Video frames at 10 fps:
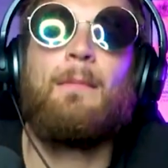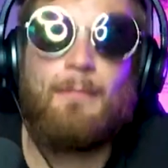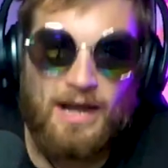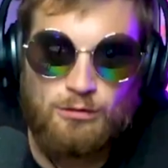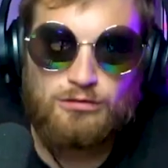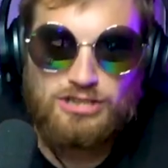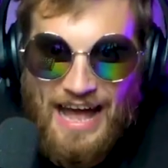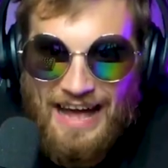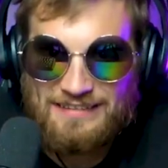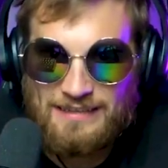Michael
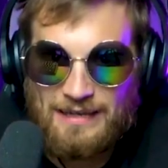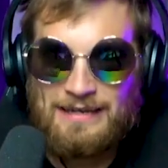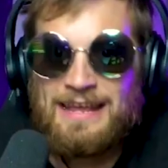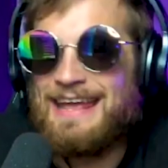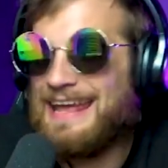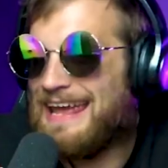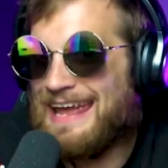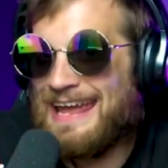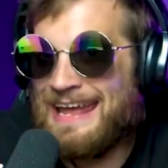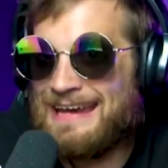Jackson
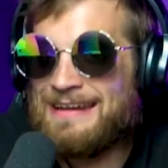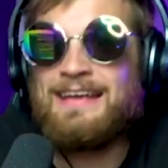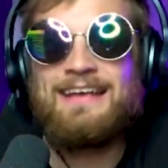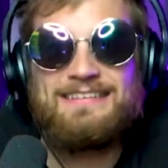in